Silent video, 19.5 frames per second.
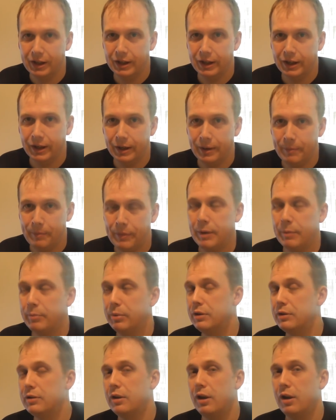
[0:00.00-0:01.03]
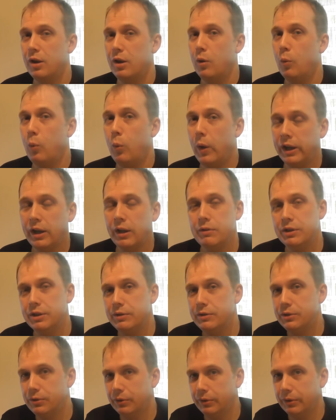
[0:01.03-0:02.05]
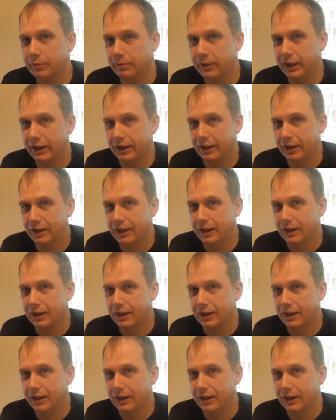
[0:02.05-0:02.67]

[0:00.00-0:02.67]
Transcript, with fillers: But why don't you join me